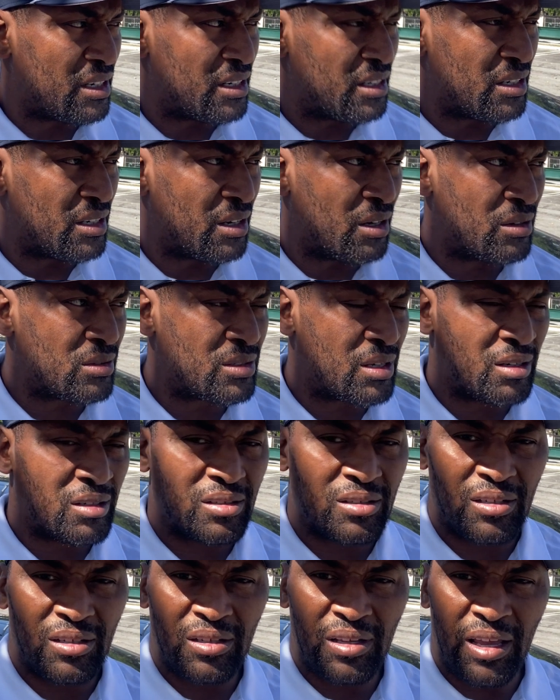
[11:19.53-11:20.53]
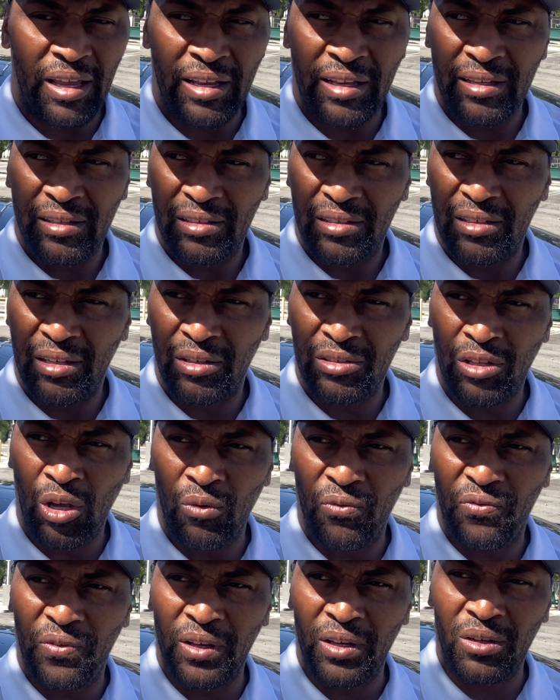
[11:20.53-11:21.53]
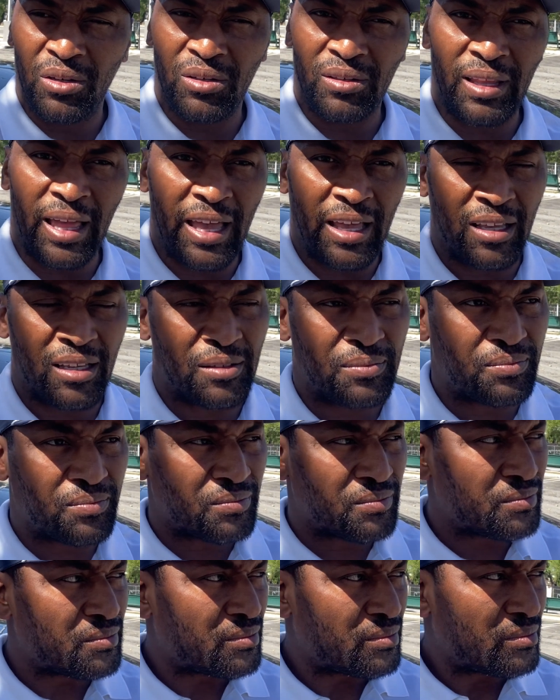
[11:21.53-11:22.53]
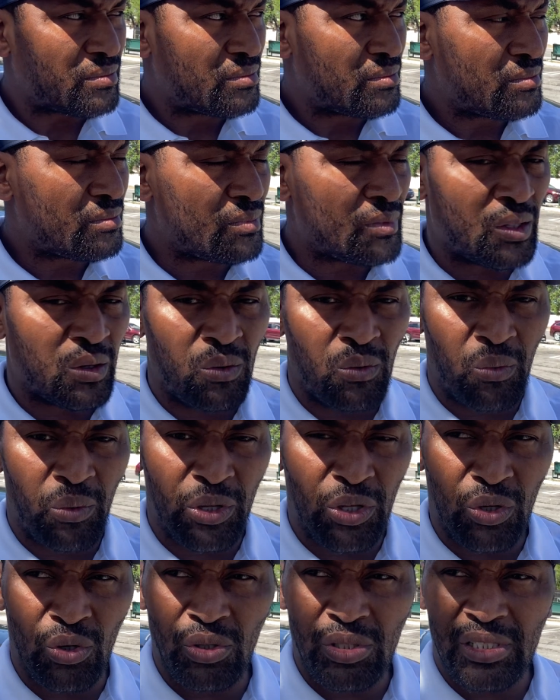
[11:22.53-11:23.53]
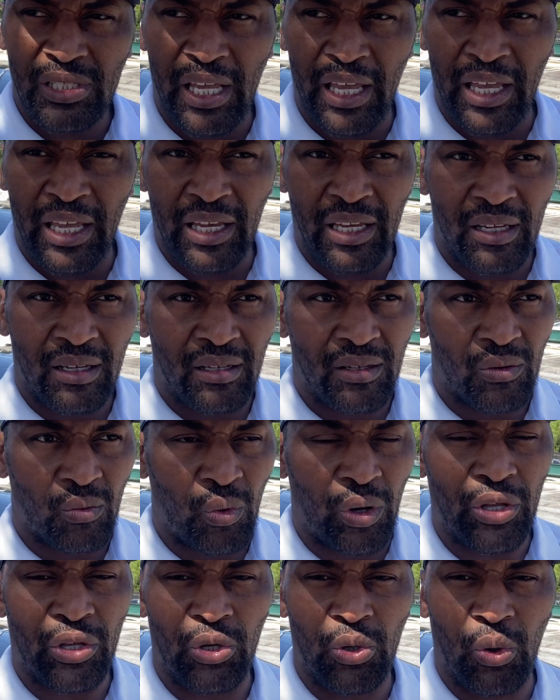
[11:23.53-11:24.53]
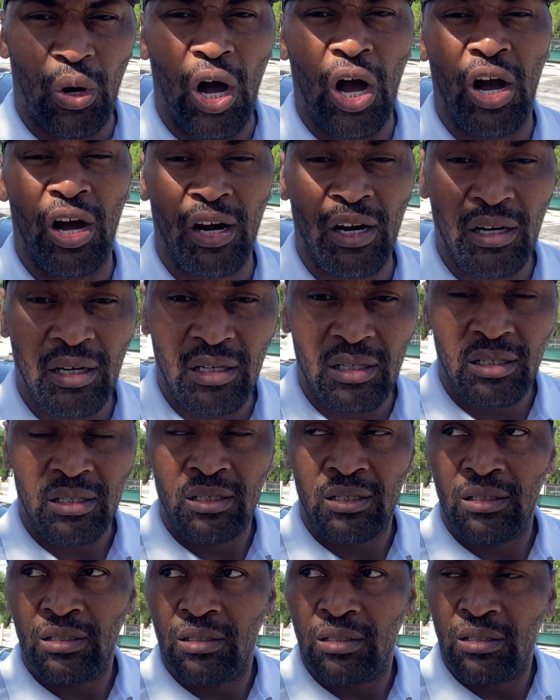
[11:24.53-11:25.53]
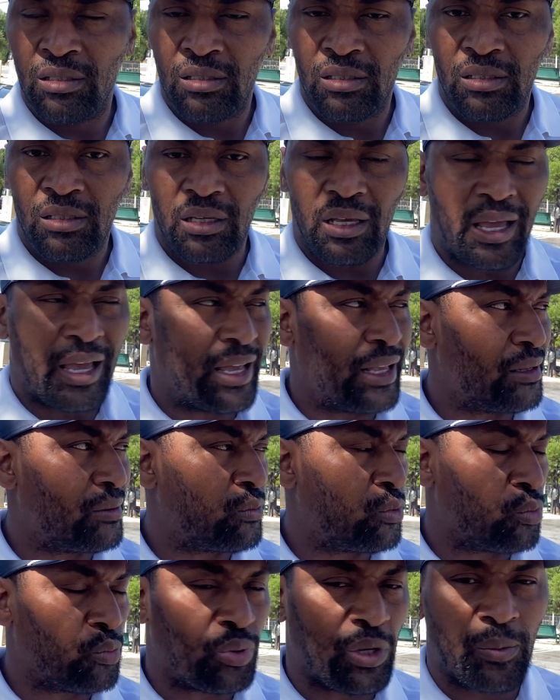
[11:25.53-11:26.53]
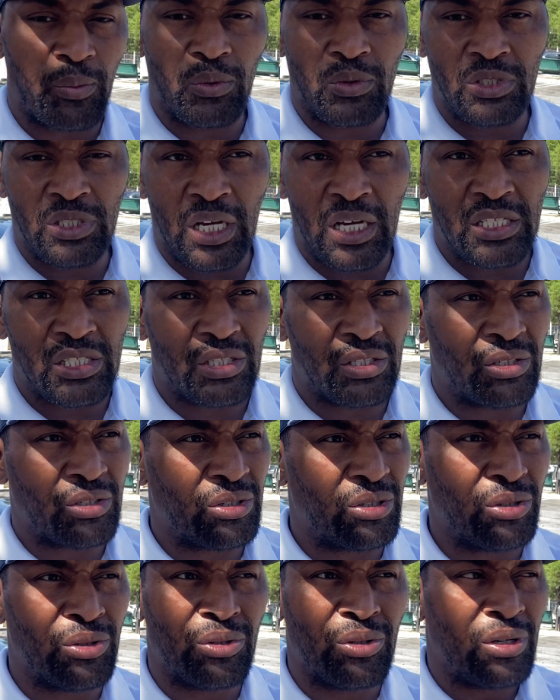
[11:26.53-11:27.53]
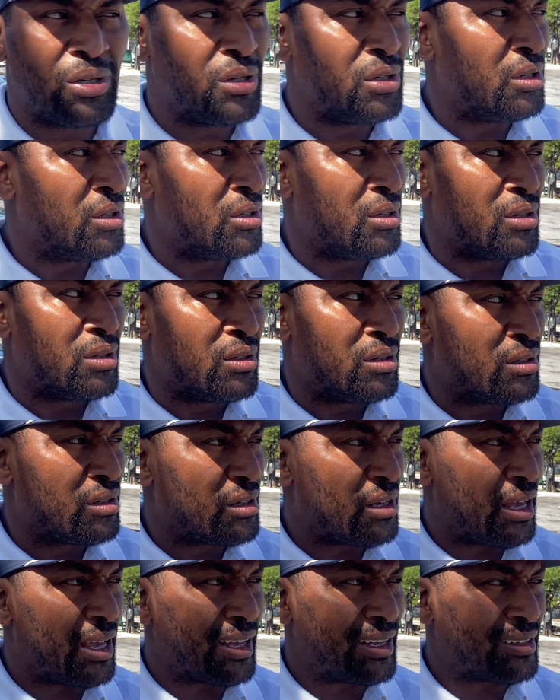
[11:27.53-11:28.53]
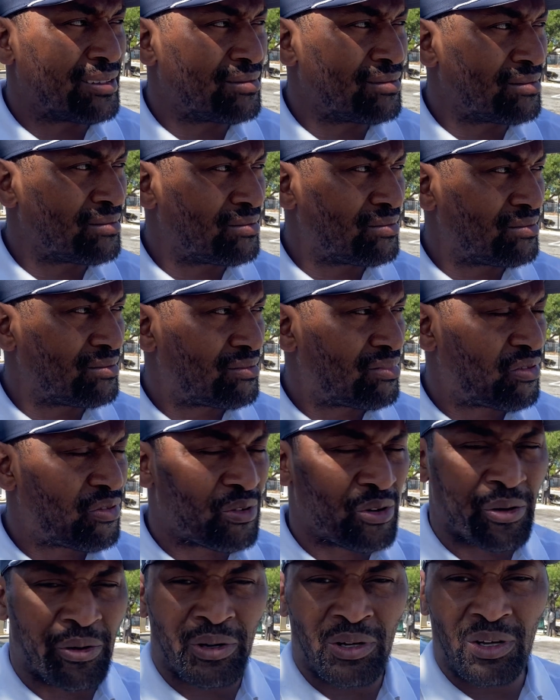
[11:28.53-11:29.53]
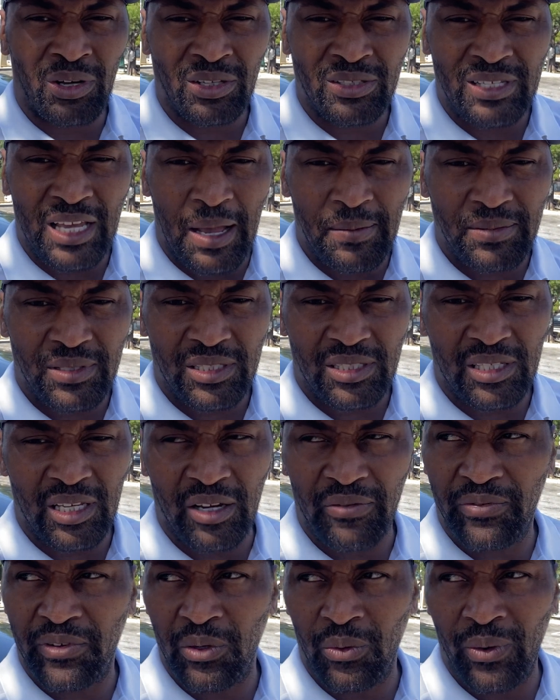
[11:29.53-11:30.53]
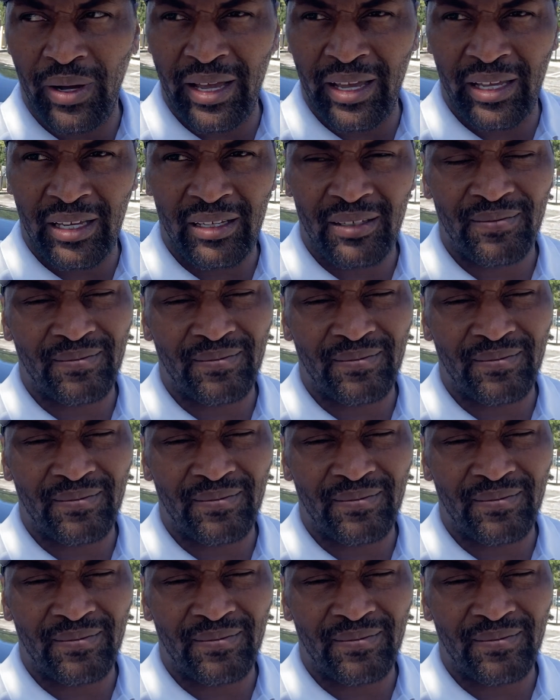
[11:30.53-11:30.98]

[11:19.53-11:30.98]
don't feel like when you say what you are, and when people judging you and throwing all types of stuff your way,